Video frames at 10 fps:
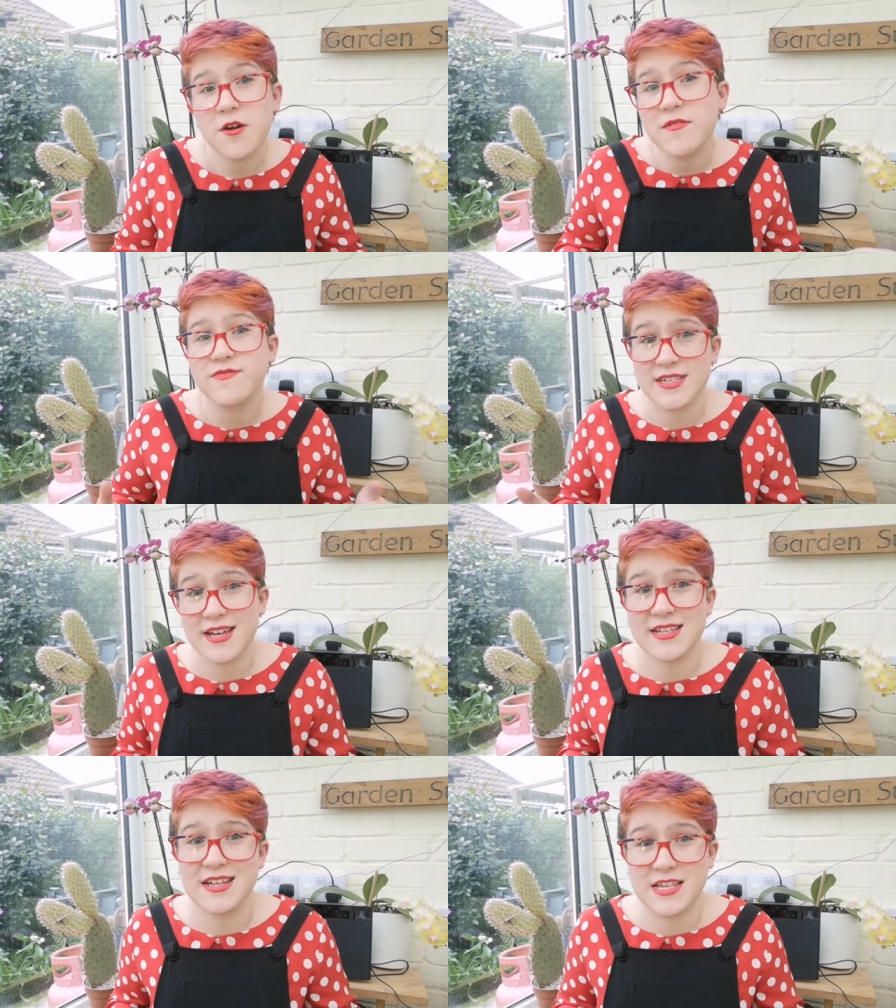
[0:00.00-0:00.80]
So I went for
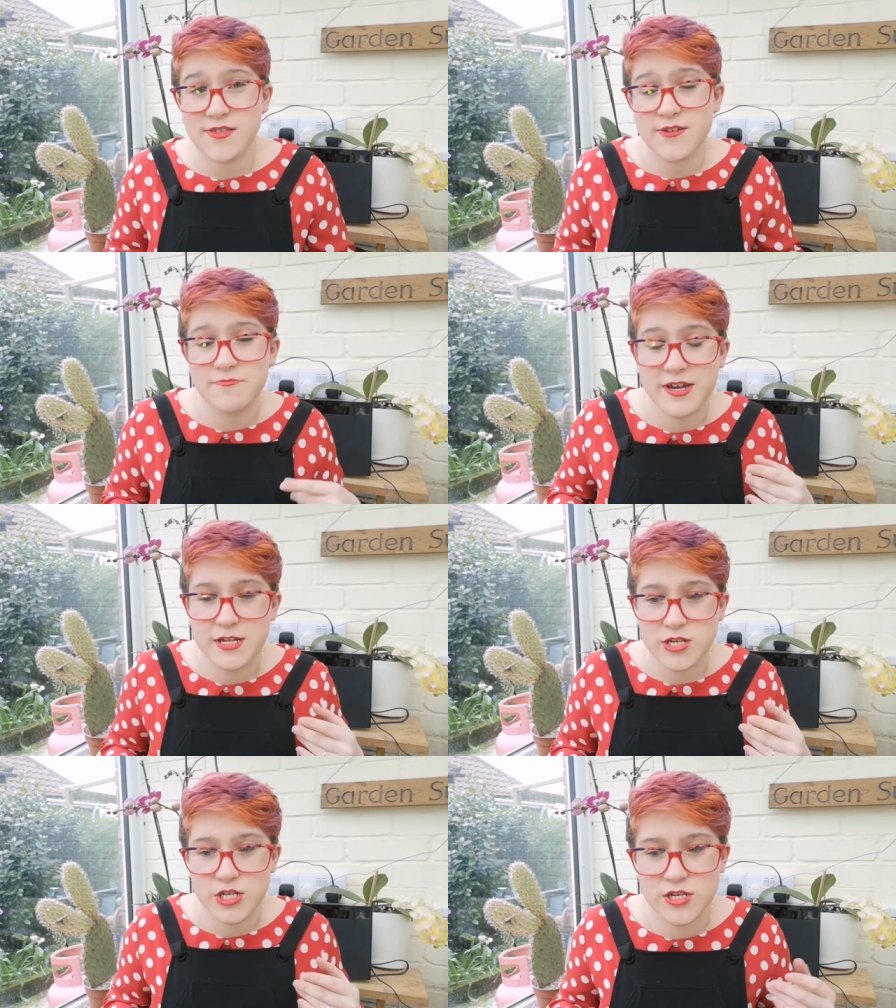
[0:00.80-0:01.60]
secondhand leather,
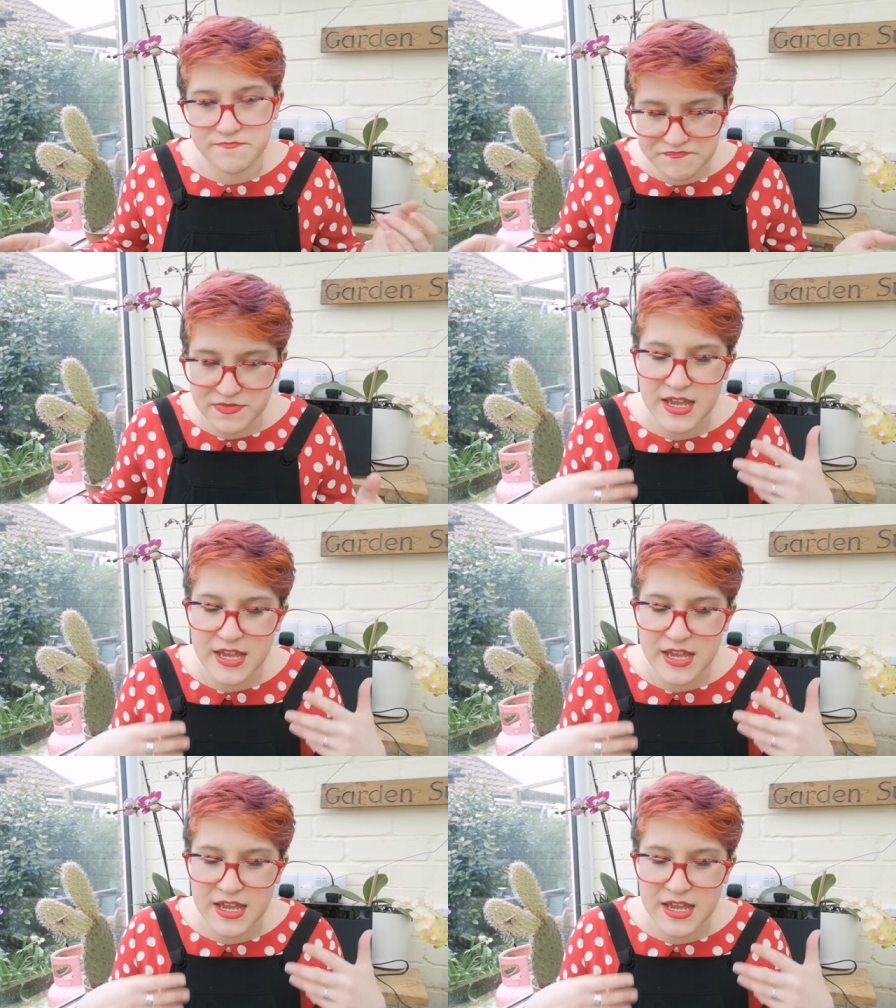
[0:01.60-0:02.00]
which